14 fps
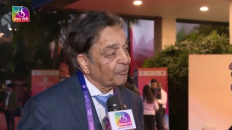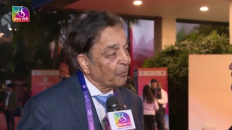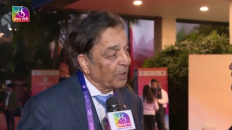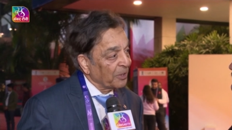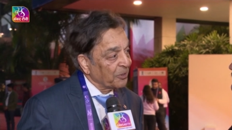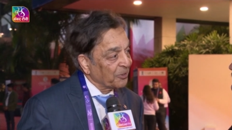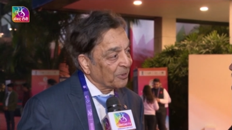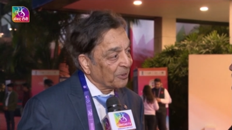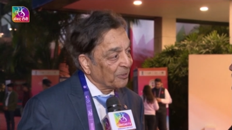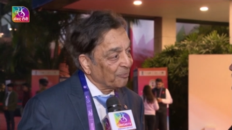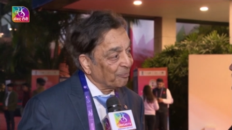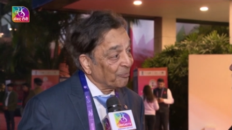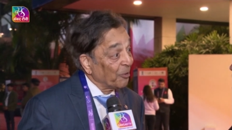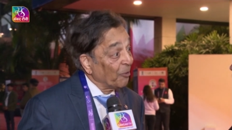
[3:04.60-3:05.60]
of West.
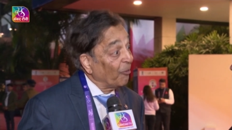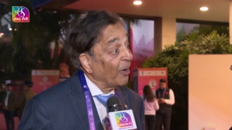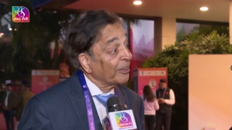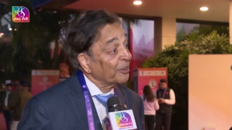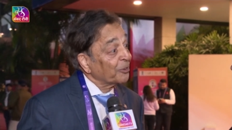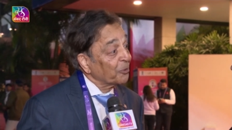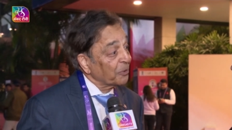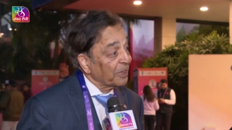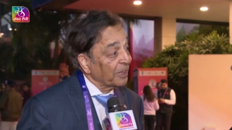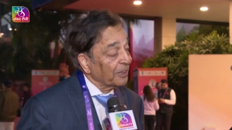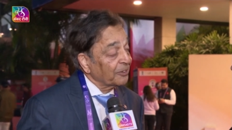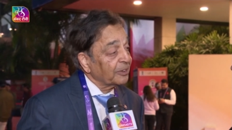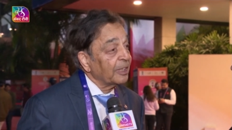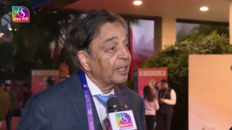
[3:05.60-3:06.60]
forty-two
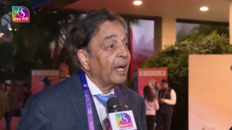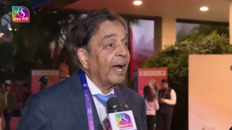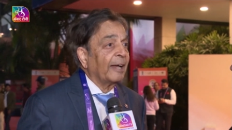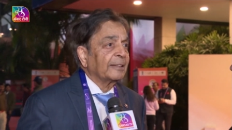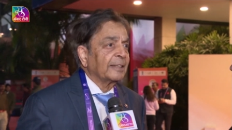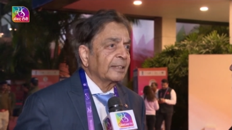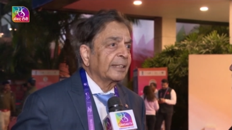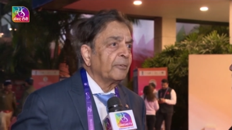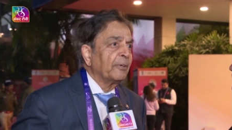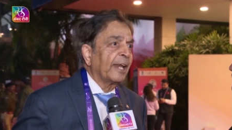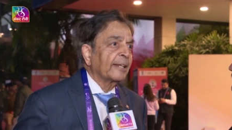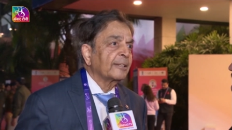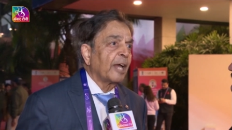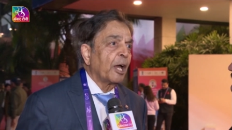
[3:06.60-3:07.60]
years. I'll just give
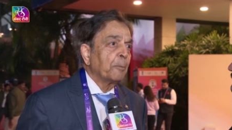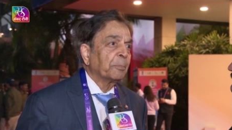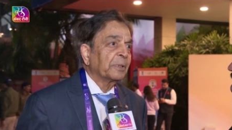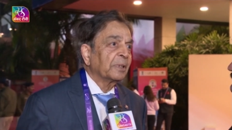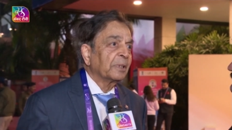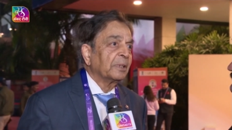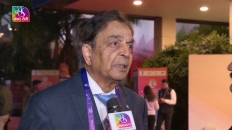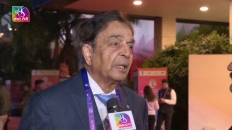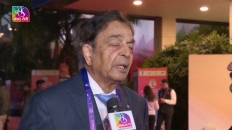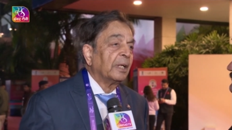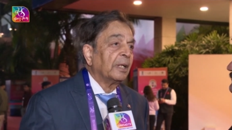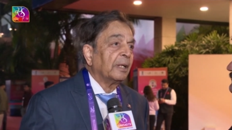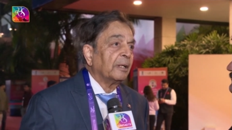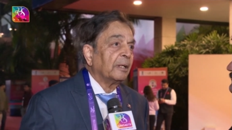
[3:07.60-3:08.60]
an example.
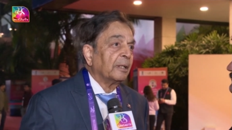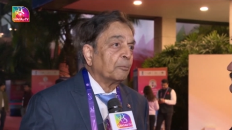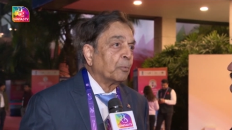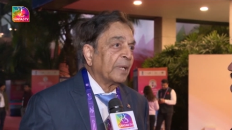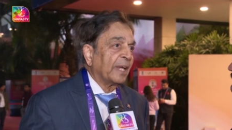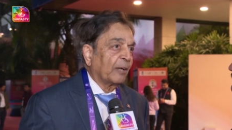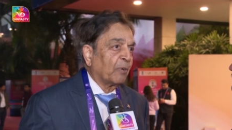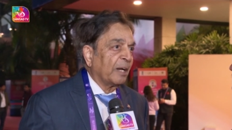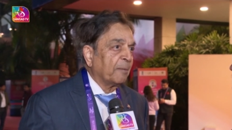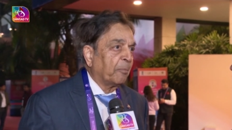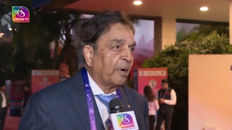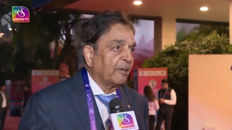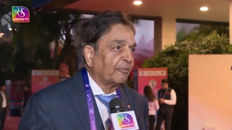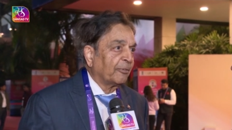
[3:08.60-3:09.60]
We are one
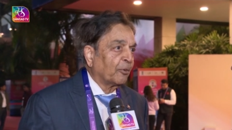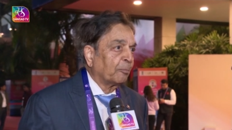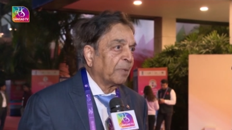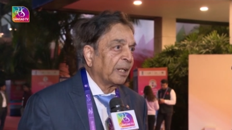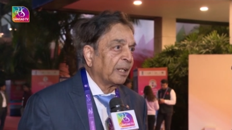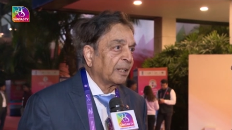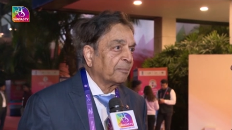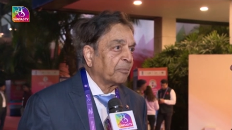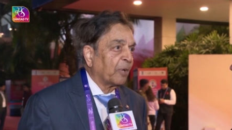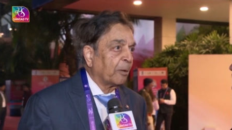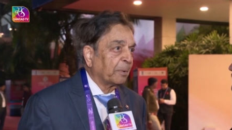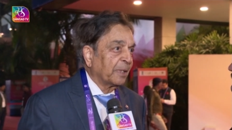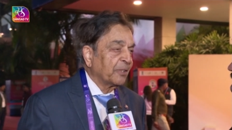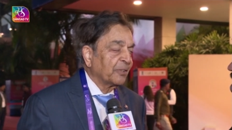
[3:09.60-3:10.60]
point four billion
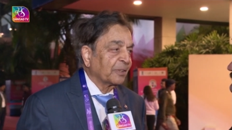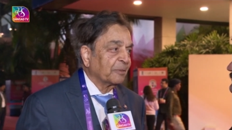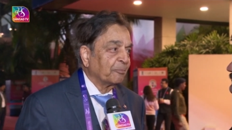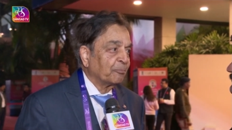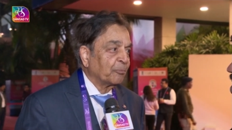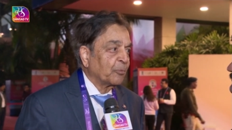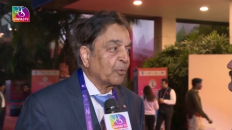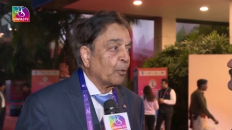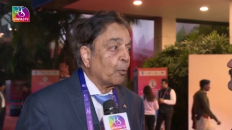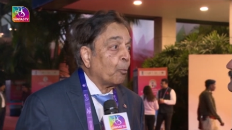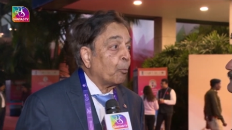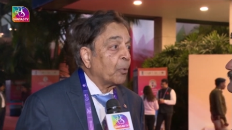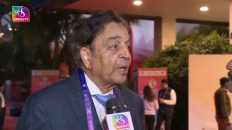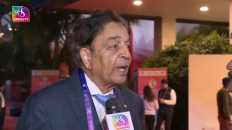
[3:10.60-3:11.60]
population.
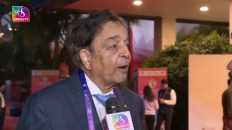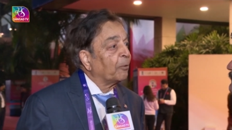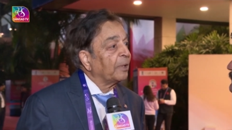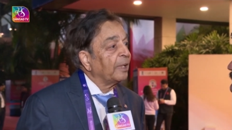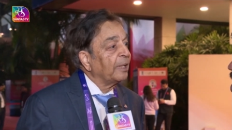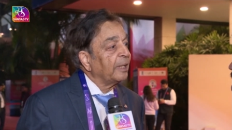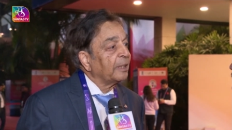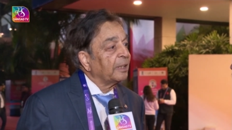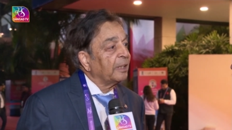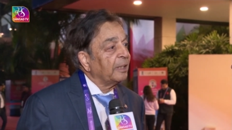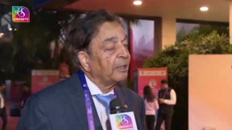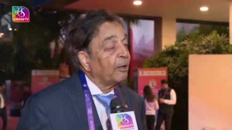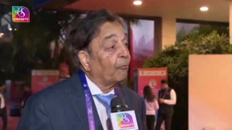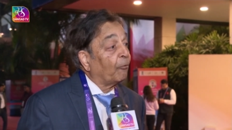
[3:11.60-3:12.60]
We have
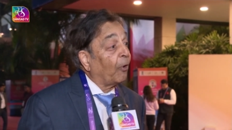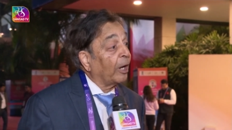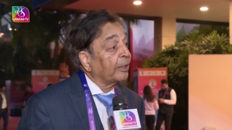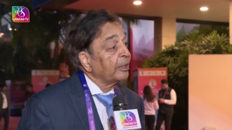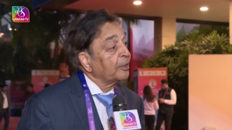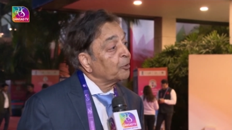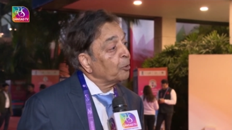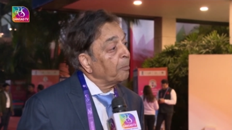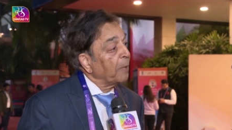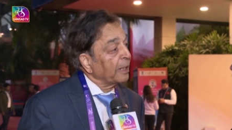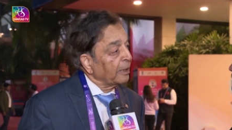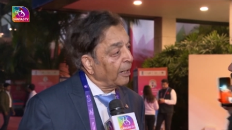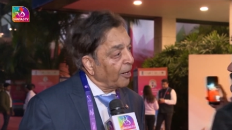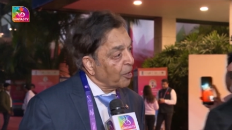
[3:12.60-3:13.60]
only forty-two
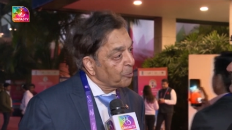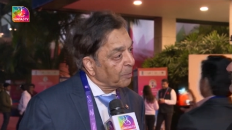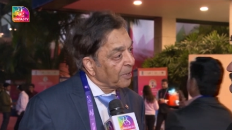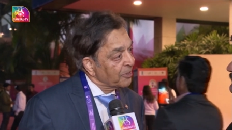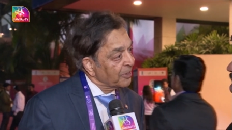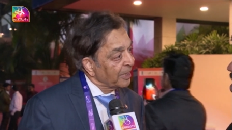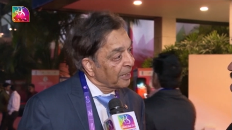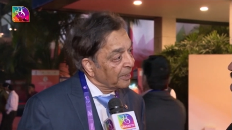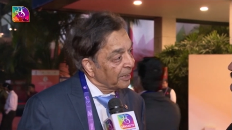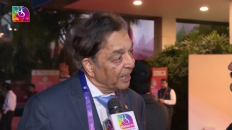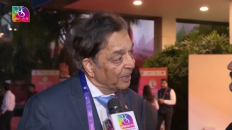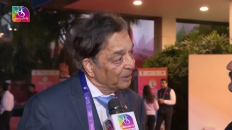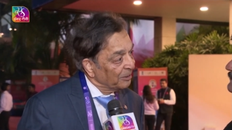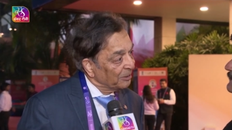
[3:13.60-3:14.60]
mental hospitals in
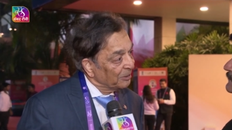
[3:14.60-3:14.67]
India.